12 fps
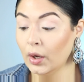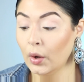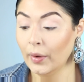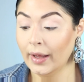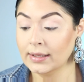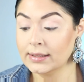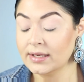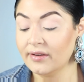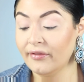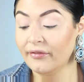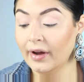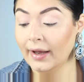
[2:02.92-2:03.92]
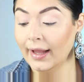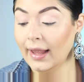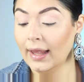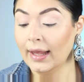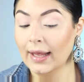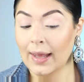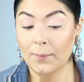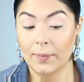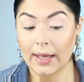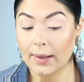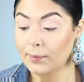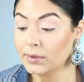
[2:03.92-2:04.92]
go into Funky and
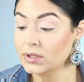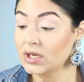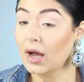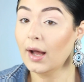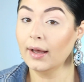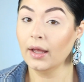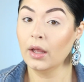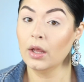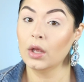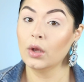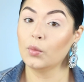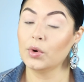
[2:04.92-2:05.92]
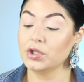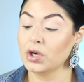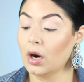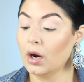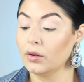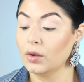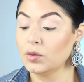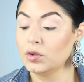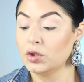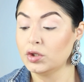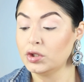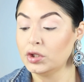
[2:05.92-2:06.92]
Pep Talk, which are
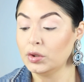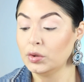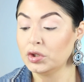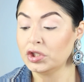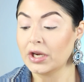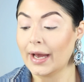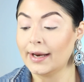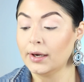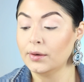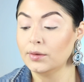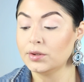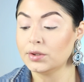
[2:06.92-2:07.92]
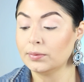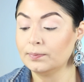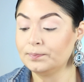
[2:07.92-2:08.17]
those 2 shadows.